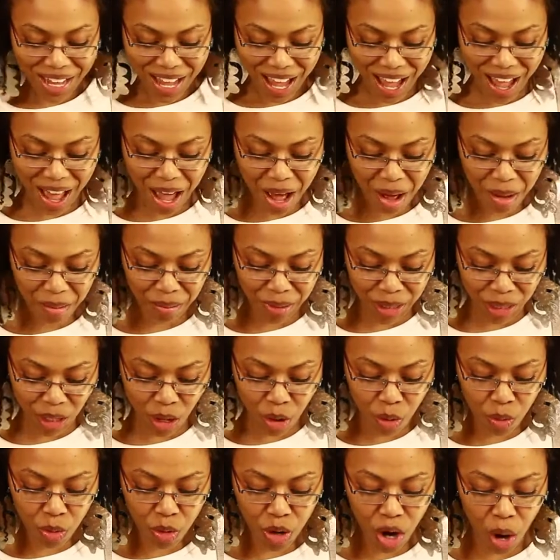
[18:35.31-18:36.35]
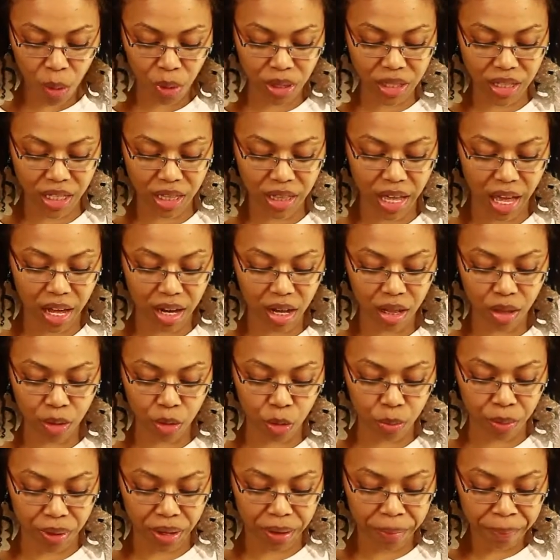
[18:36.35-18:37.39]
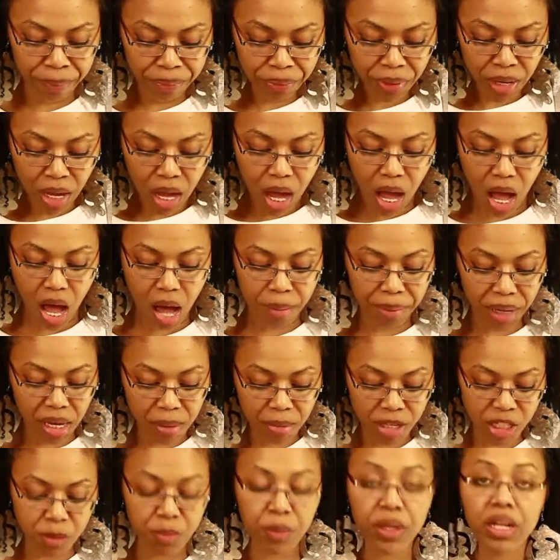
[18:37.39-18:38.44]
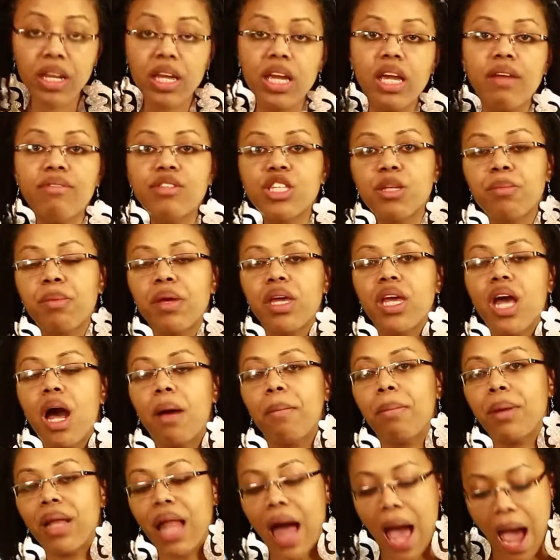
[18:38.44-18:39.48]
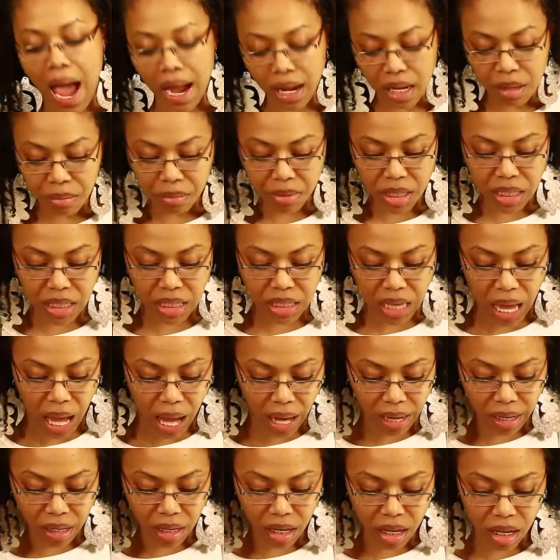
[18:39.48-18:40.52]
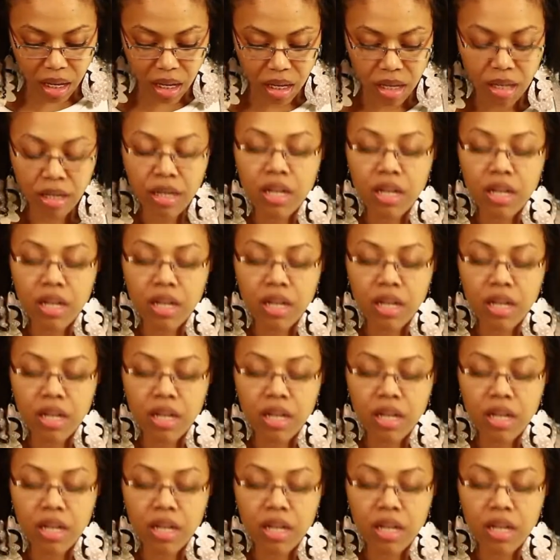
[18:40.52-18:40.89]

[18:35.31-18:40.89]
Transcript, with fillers: Um, so we'll go into that in a little bit. Um, he was believed to be a black messiah,